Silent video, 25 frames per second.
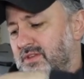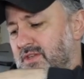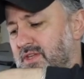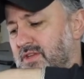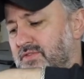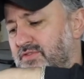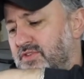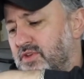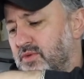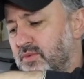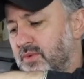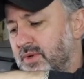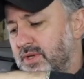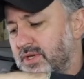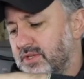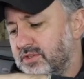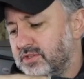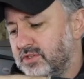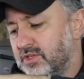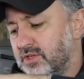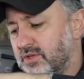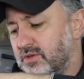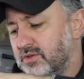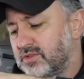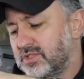if you wanted
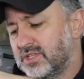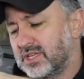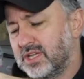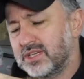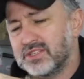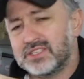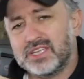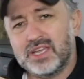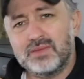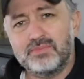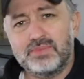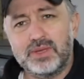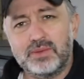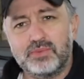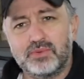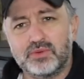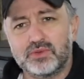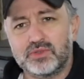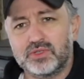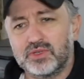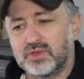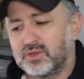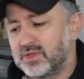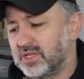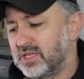to, so some people
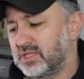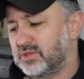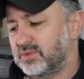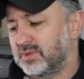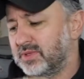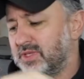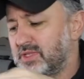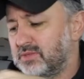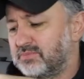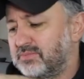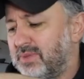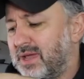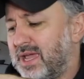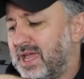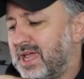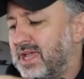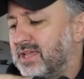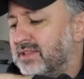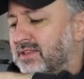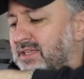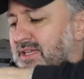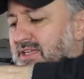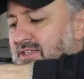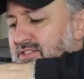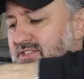do this with this
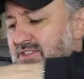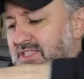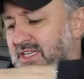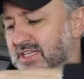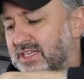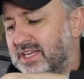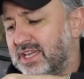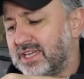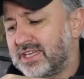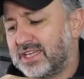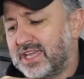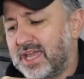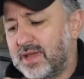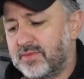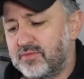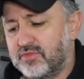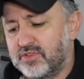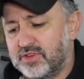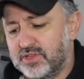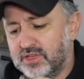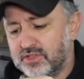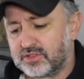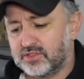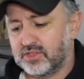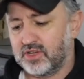bag, they stick their
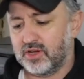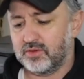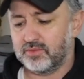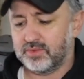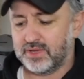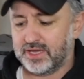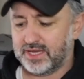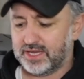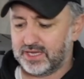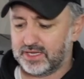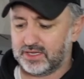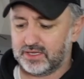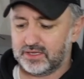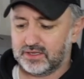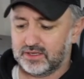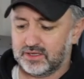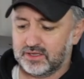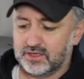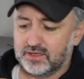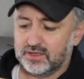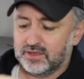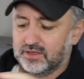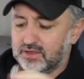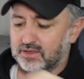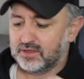camera in the top there
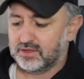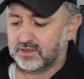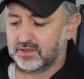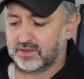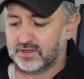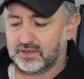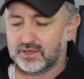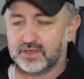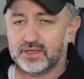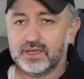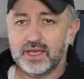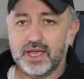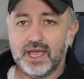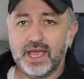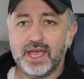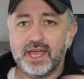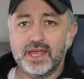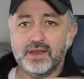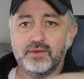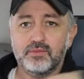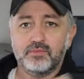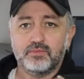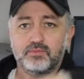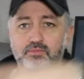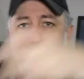
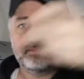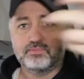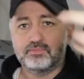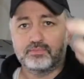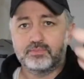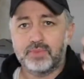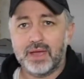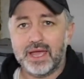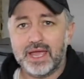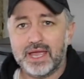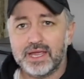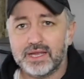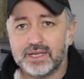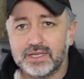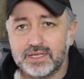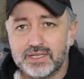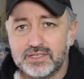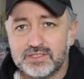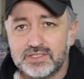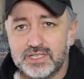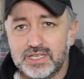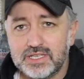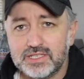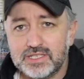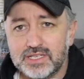and bang,
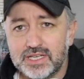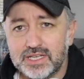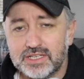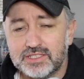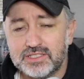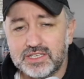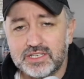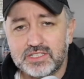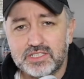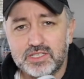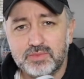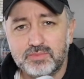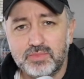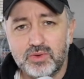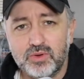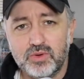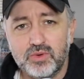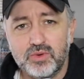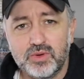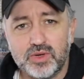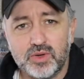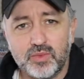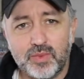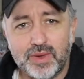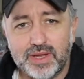it's easily
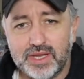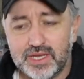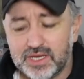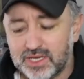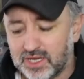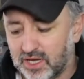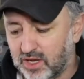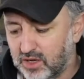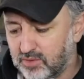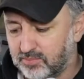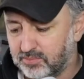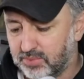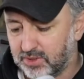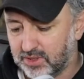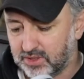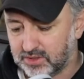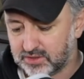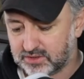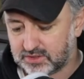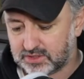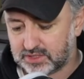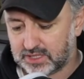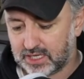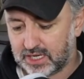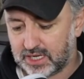accessible and away you go.
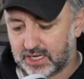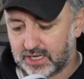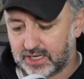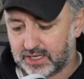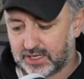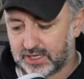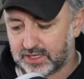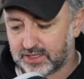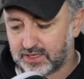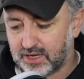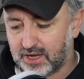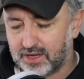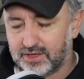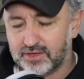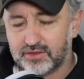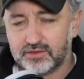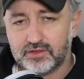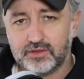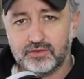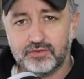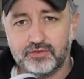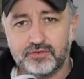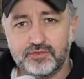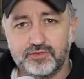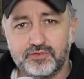But uh, it kind
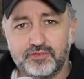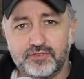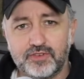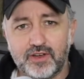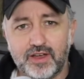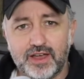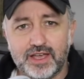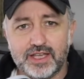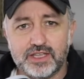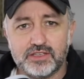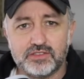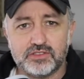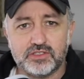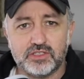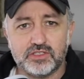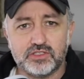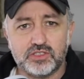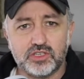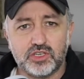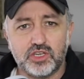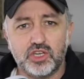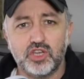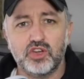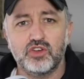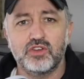of defies the
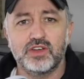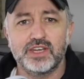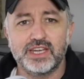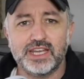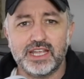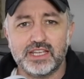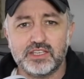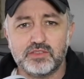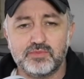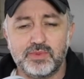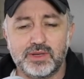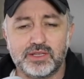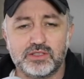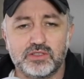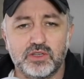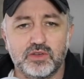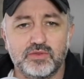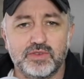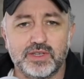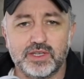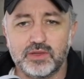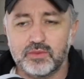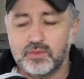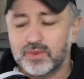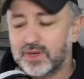security aspect
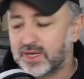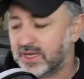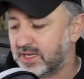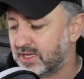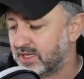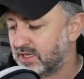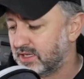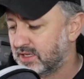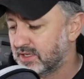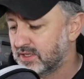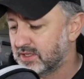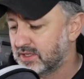of it where